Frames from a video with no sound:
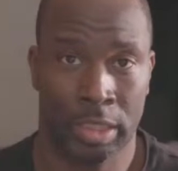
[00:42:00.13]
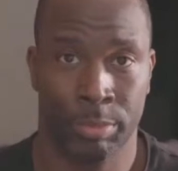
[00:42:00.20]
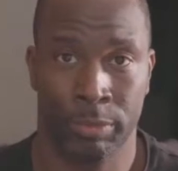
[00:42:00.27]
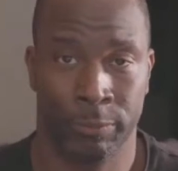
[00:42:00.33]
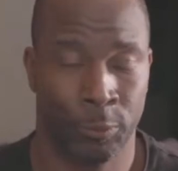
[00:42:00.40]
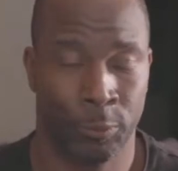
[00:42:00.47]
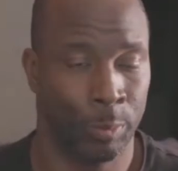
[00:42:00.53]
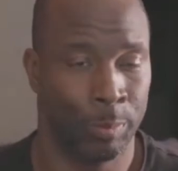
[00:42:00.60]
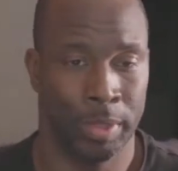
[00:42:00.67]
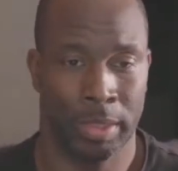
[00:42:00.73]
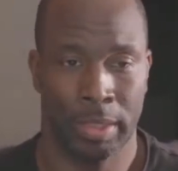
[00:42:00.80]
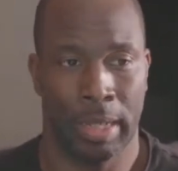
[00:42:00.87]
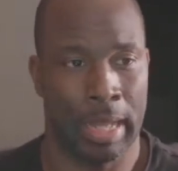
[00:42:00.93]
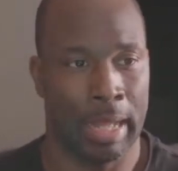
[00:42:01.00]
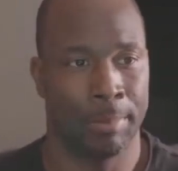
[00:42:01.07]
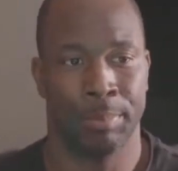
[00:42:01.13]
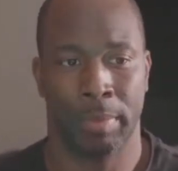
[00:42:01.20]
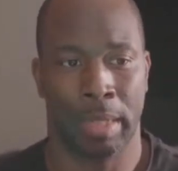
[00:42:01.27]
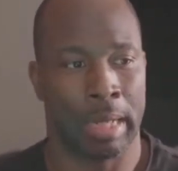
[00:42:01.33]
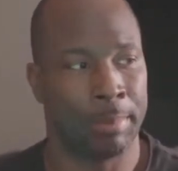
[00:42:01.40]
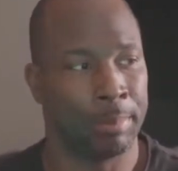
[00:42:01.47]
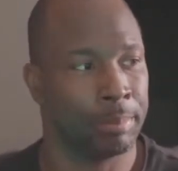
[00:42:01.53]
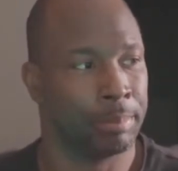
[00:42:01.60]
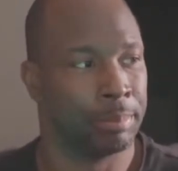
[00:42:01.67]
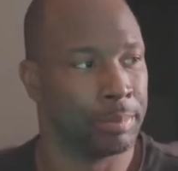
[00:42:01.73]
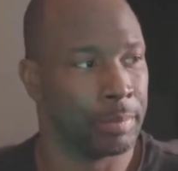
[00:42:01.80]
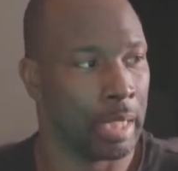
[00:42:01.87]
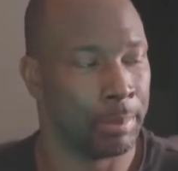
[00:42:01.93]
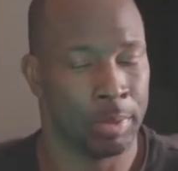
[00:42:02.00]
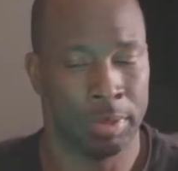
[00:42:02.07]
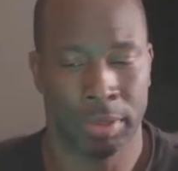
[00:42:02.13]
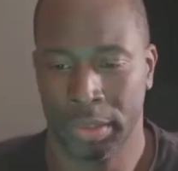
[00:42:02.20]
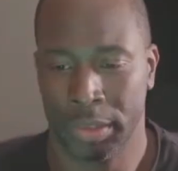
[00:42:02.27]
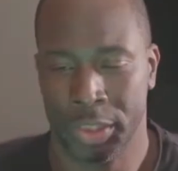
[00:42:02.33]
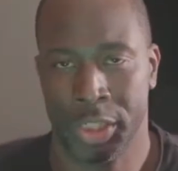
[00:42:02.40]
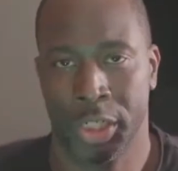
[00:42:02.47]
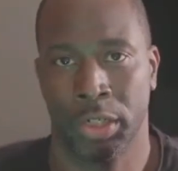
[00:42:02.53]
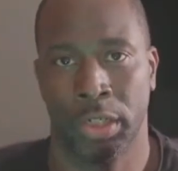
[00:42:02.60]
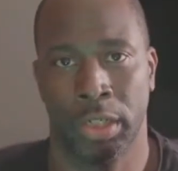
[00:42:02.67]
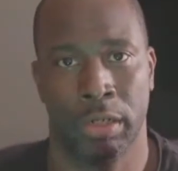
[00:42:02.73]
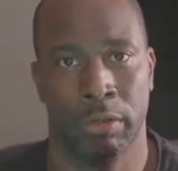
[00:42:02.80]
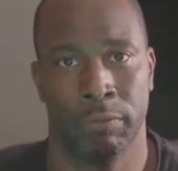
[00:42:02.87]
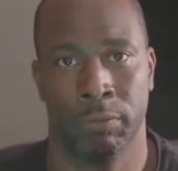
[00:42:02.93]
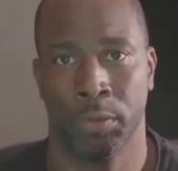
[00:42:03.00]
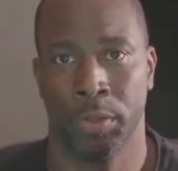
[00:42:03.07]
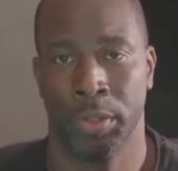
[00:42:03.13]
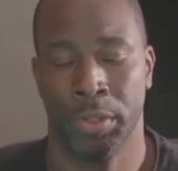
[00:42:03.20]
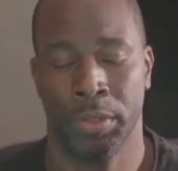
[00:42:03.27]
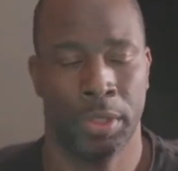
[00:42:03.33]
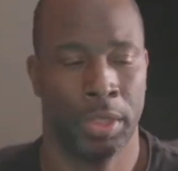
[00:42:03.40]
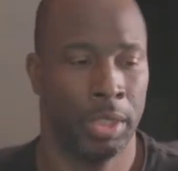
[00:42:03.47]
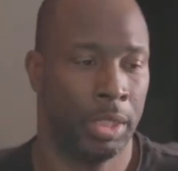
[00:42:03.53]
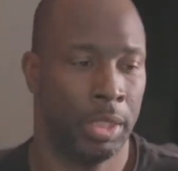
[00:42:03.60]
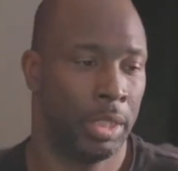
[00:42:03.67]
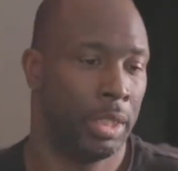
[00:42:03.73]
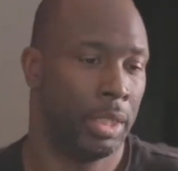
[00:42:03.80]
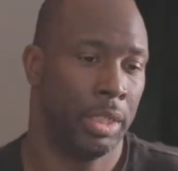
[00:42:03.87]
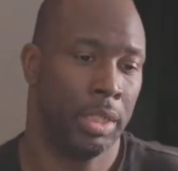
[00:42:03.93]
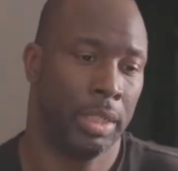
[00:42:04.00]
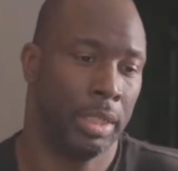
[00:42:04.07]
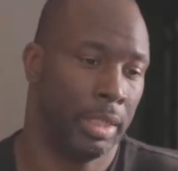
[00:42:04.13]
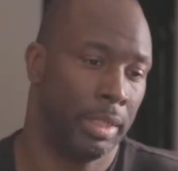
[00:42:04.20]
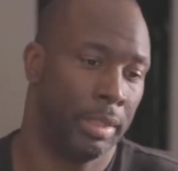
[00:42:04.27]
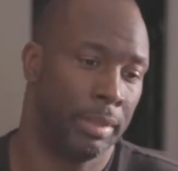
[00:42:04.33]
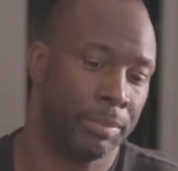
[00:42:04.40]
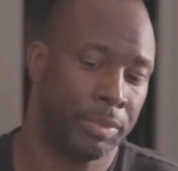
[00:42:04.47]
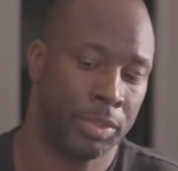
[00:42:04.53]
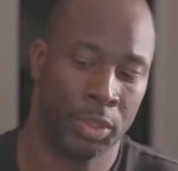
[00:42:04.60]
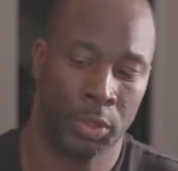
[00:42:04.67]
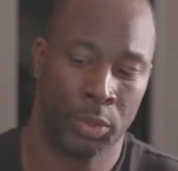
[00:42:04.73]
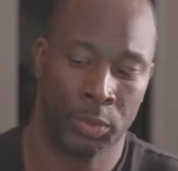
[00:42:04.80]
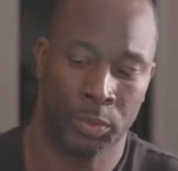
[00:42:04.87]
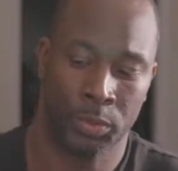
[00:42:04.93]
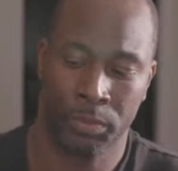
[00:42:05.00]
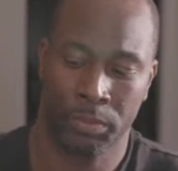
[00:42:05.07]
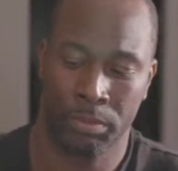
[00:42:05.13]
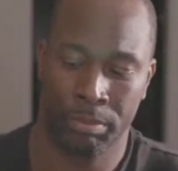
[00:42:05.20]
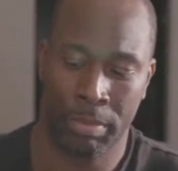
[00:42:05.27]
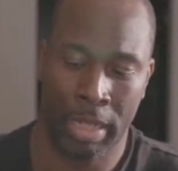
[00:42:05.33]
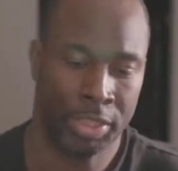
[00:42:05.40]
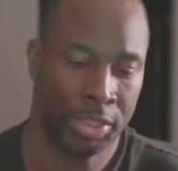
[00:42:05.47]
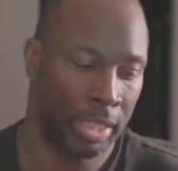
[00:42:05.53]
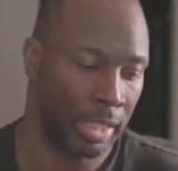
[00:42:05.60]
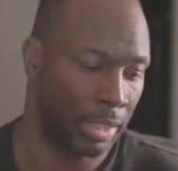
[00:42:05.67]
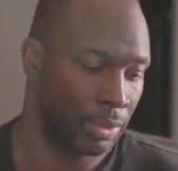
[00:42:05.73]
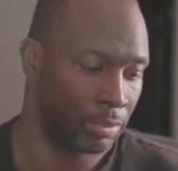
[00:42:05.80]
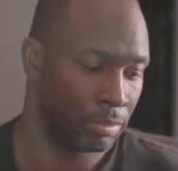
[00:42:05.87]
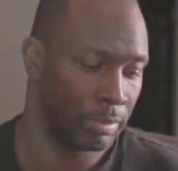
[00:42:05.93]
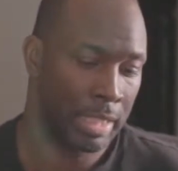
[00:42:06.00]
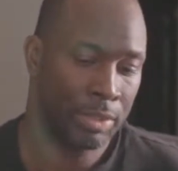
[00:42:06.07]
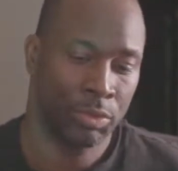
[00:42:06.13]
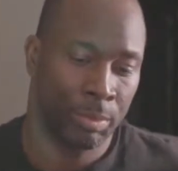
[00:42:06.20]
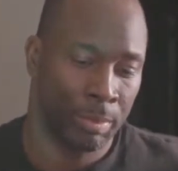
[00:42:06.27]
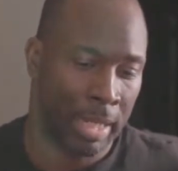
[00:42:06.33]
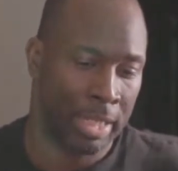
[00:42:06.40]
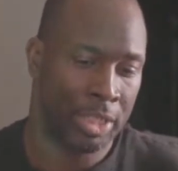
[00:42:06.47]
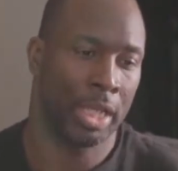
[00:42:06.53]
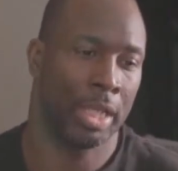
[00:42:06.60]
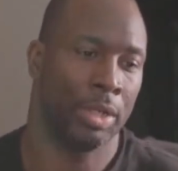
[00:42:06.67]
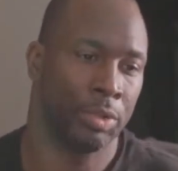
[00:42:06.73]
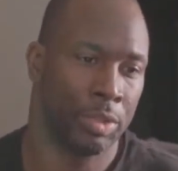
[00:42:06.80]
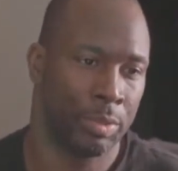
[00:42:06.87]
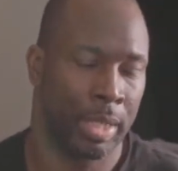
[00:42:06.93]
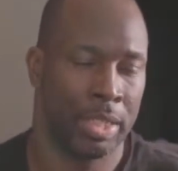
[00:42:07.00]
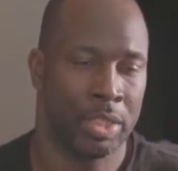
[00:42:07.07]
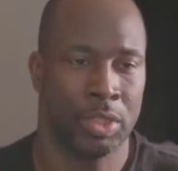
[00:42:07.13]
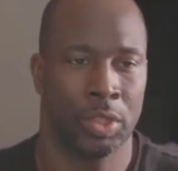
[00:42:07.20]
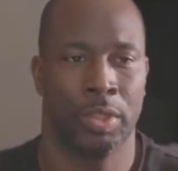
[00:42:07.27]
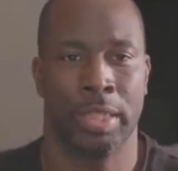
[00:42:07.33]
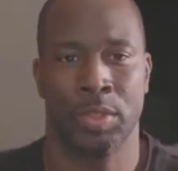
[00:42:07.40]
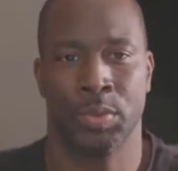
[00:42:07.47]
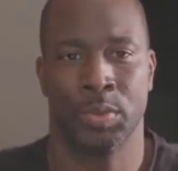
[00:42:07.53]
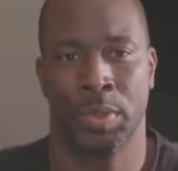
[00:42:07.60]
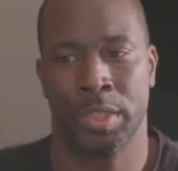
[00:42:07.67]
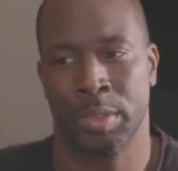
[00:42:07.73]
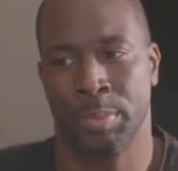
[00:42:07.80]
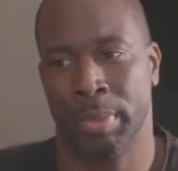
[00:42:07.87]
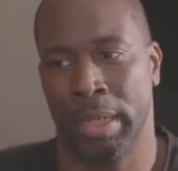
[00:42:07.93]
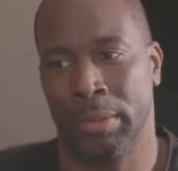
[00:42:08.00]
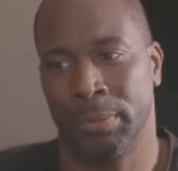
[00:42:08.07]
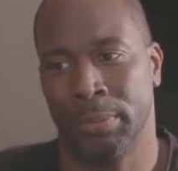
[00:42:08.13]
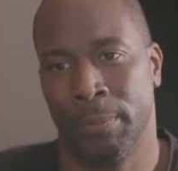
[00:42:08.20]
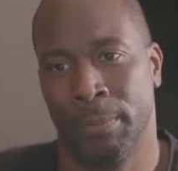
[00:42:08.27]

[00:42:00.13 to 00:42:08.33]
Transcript: before me i'm i'm i'm a, a cheerleader for you um, so my channel that's what my channel is based on that's what it's about